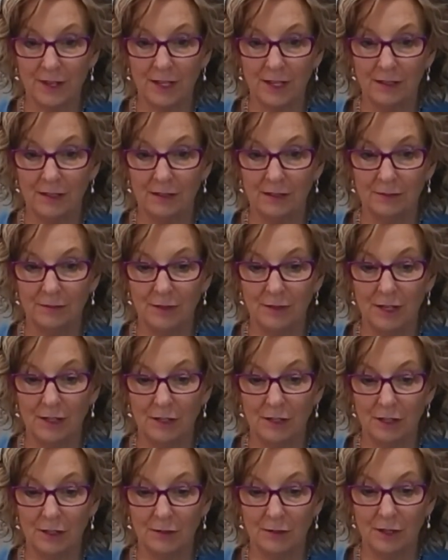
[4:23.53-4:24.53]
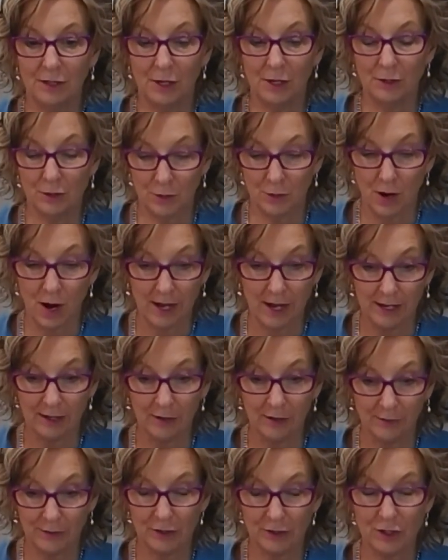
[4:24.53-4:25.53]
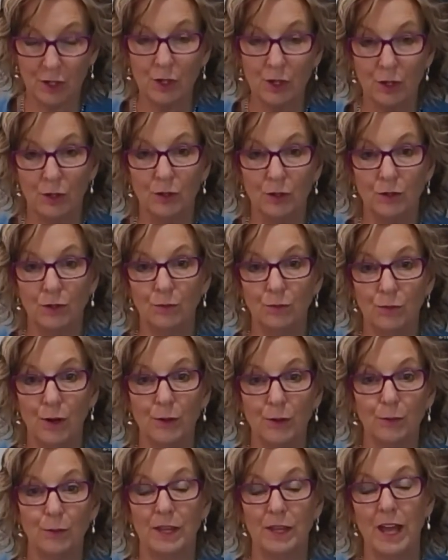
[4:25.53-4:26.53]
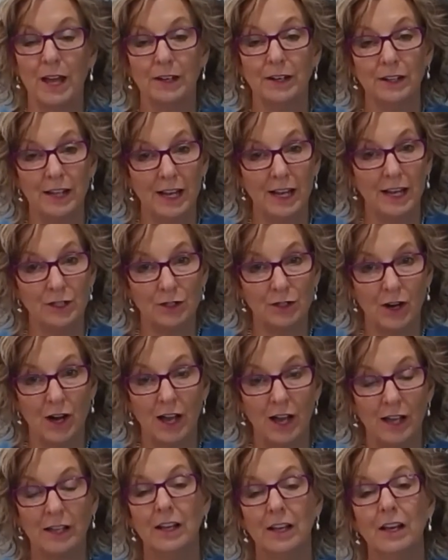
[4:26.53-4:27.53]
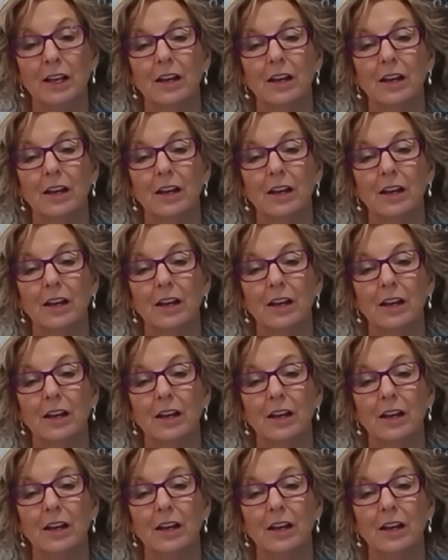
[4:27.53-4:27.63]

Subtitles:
you know, drying of the tooth without an air dry,